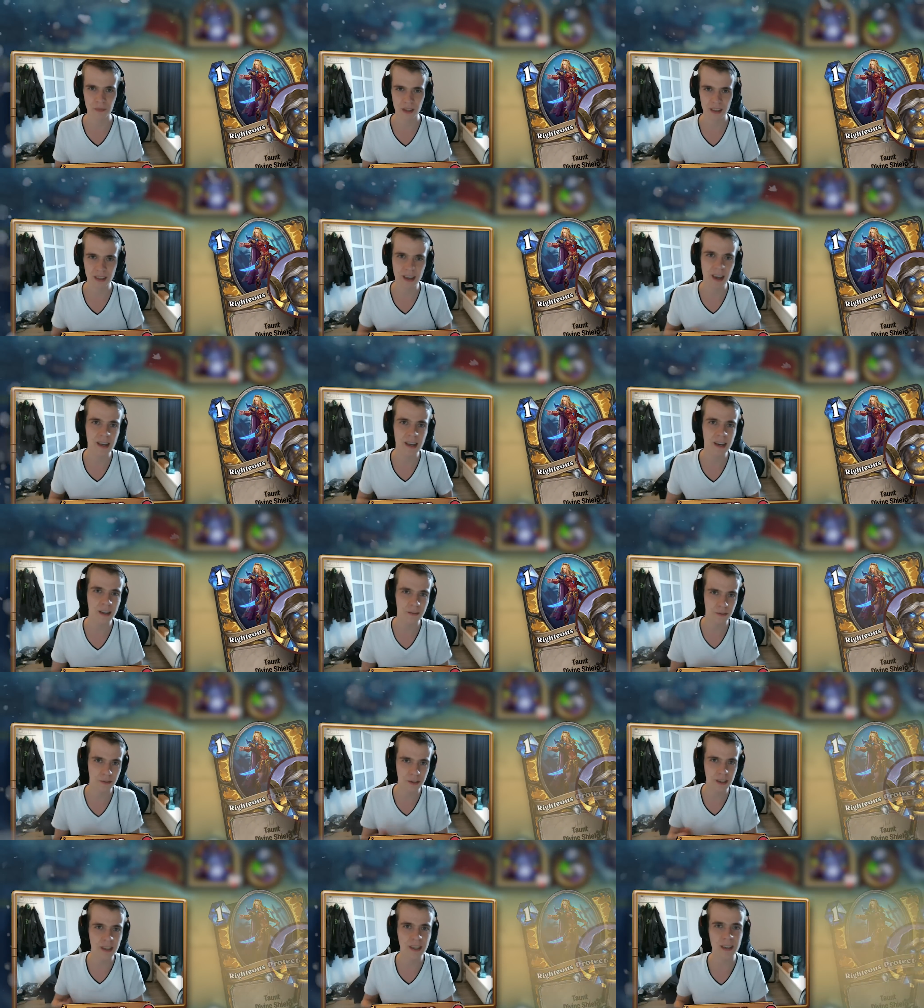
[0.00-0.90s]
Getting
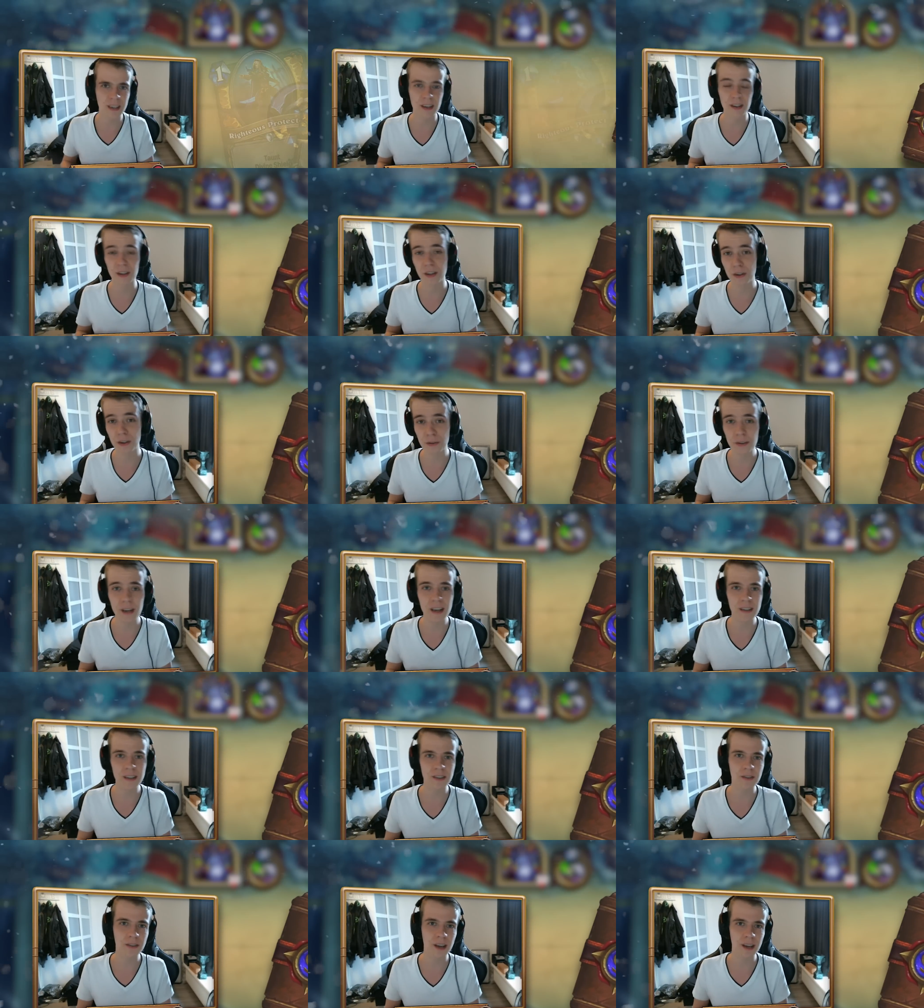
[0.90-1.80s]
really a new deck
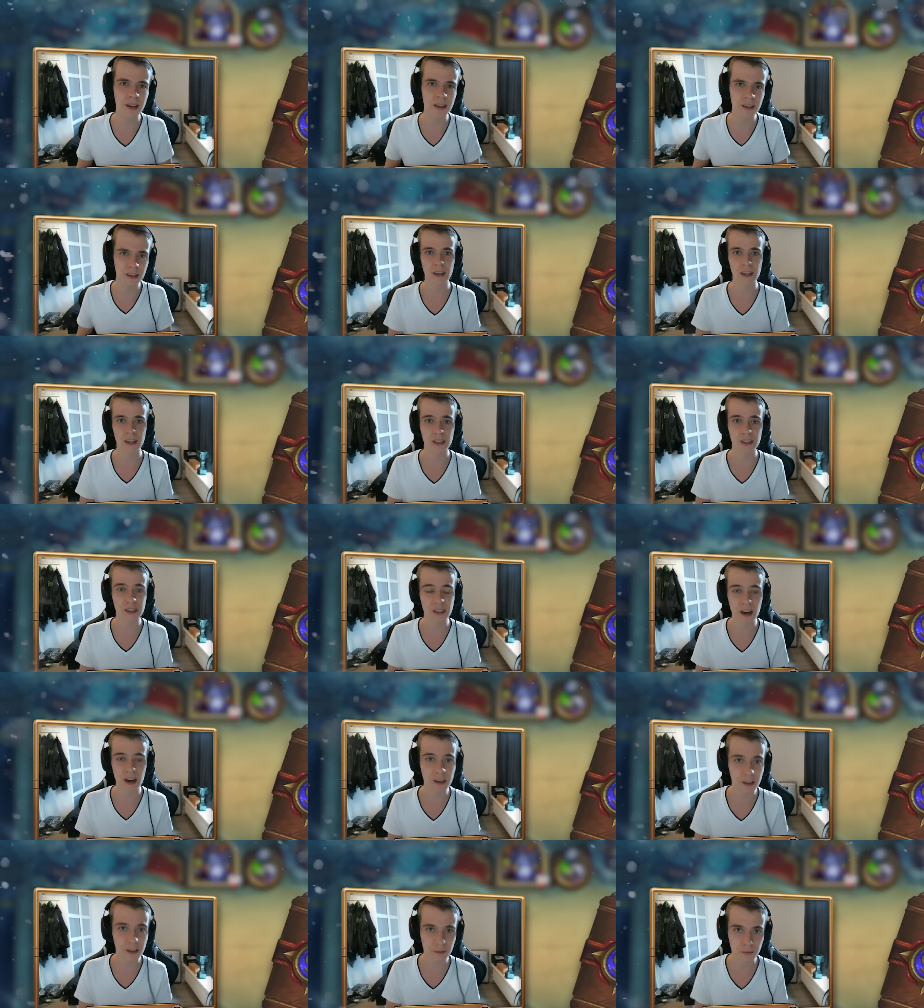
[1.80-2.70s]
together,
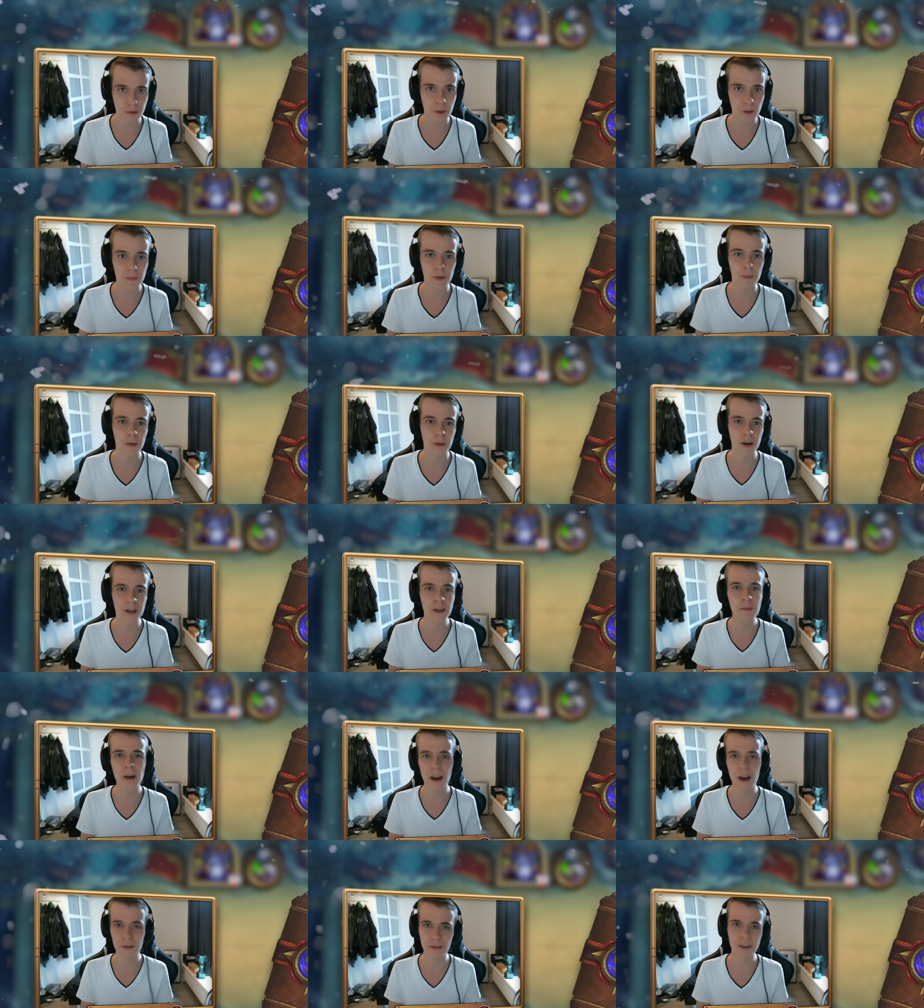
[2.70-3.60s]
starting from the bottom,
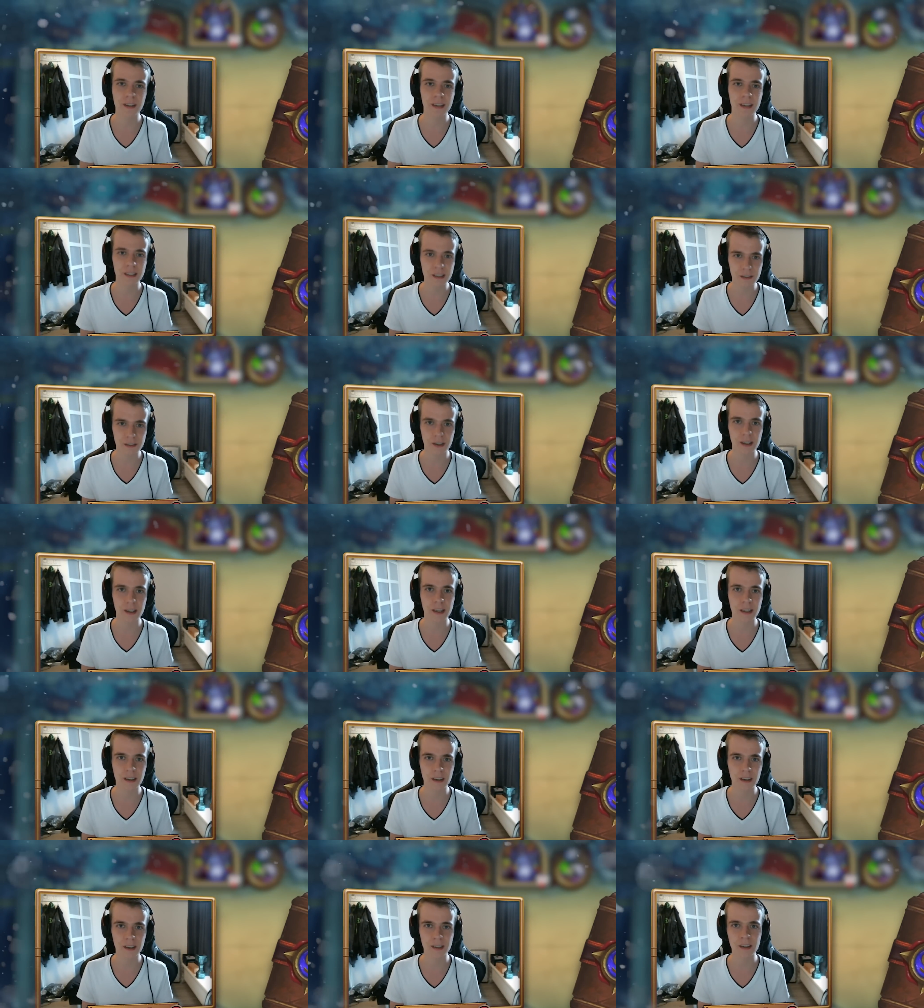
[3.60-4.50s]
I think that's really
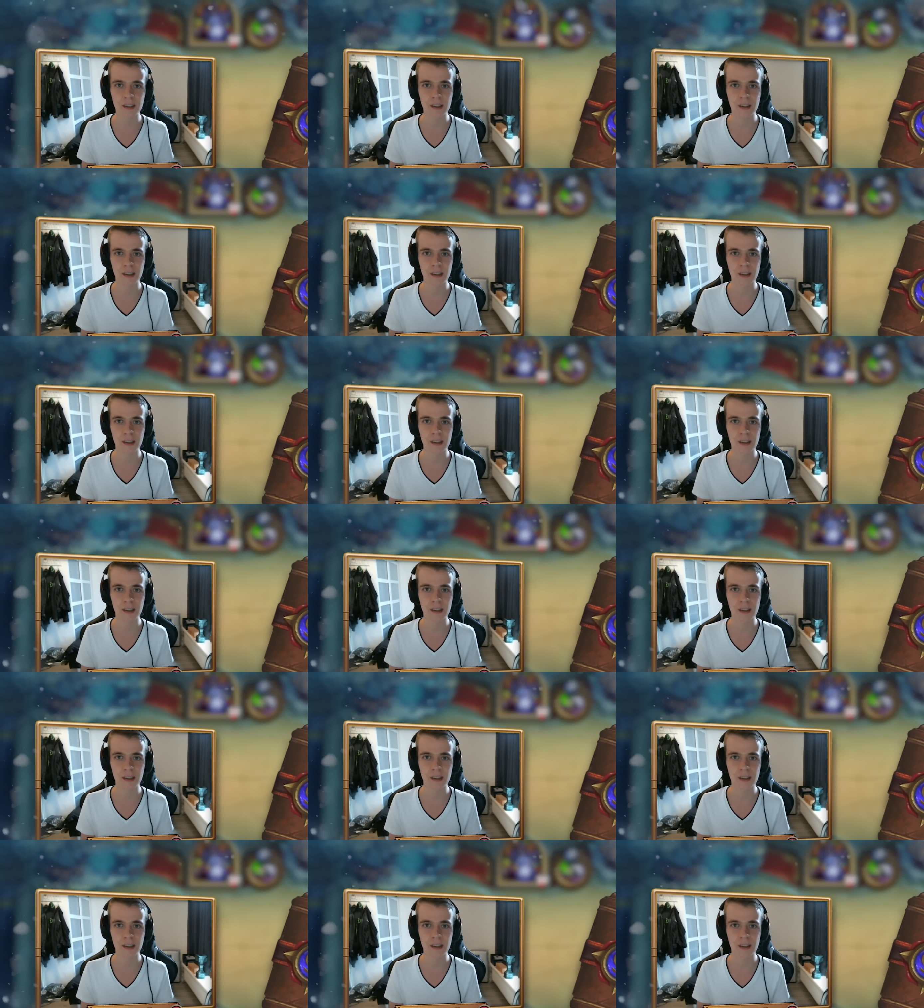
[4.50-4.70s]
a